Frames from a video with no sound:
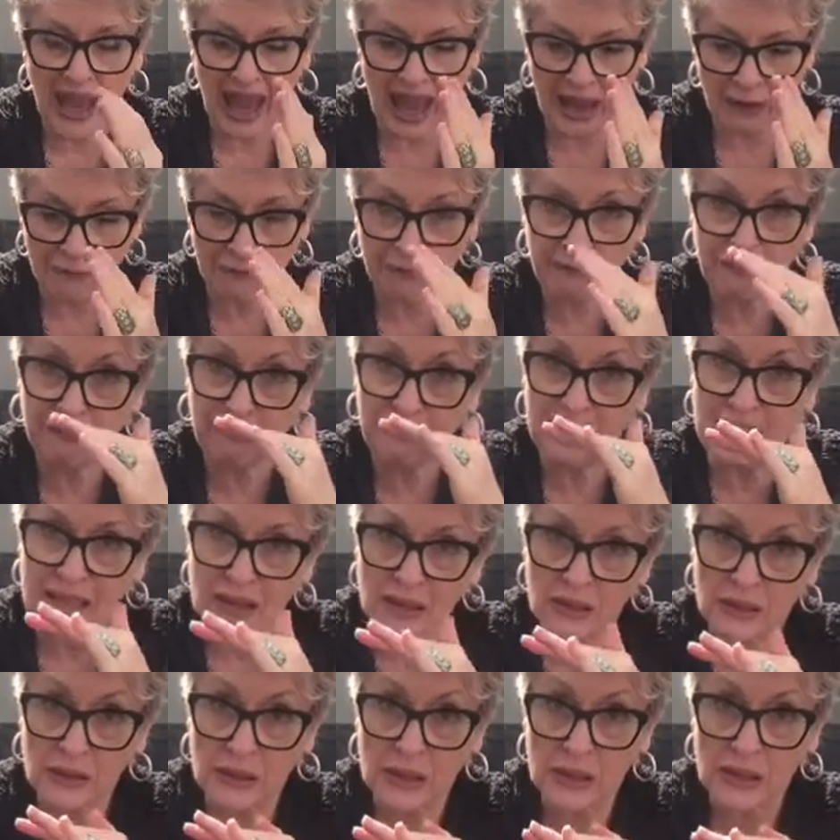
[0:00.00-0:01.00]
and
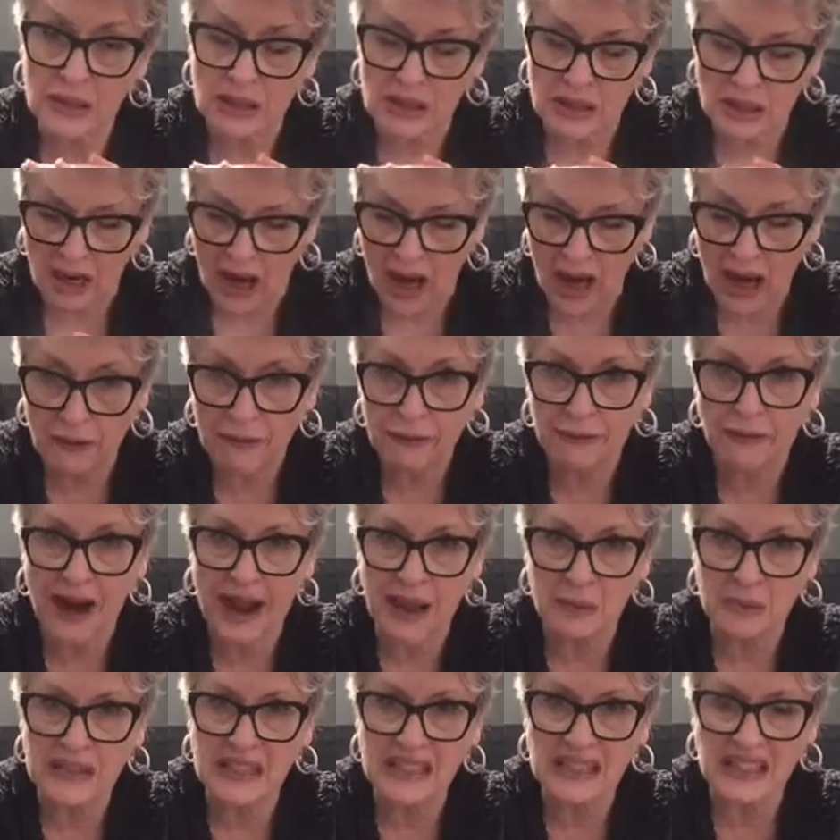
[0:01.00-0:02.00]
feel that the
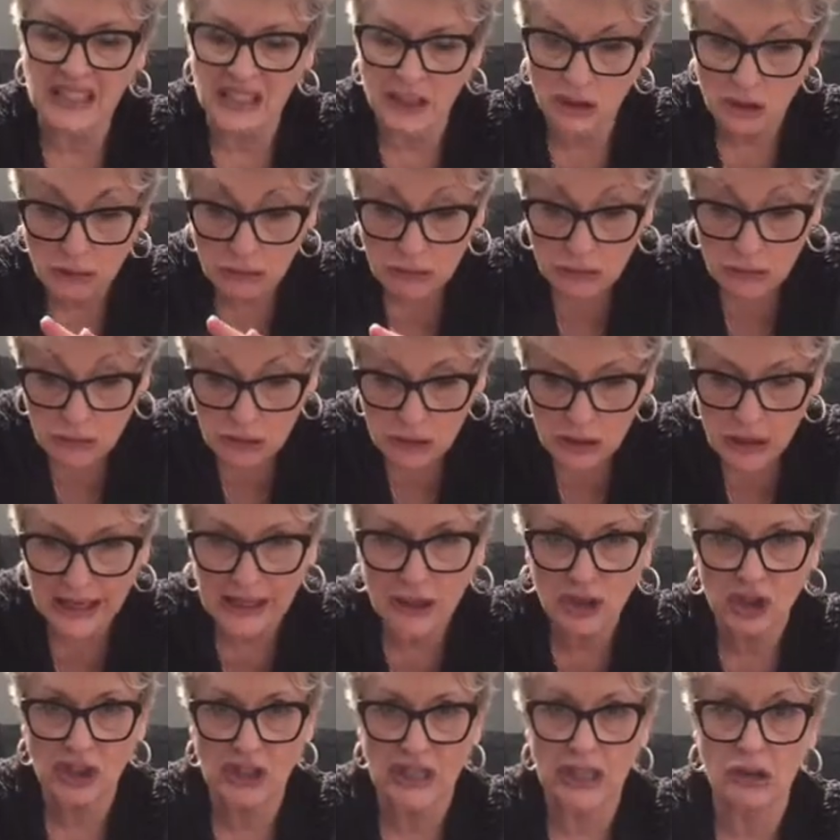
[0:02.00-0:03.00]
diaphragm is
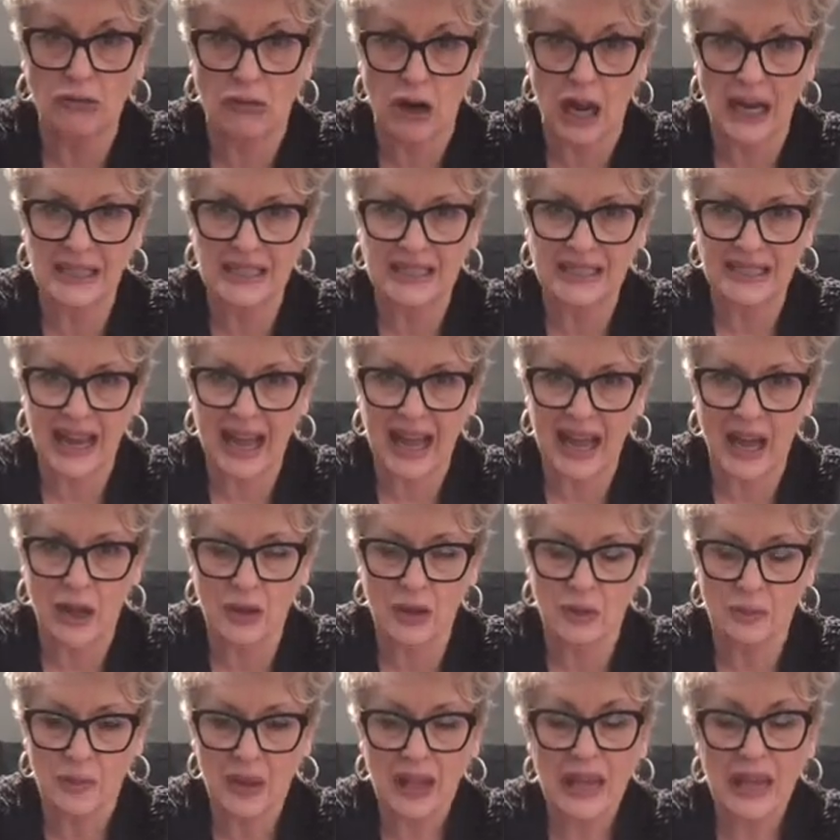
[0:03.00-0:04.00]
stretching right down,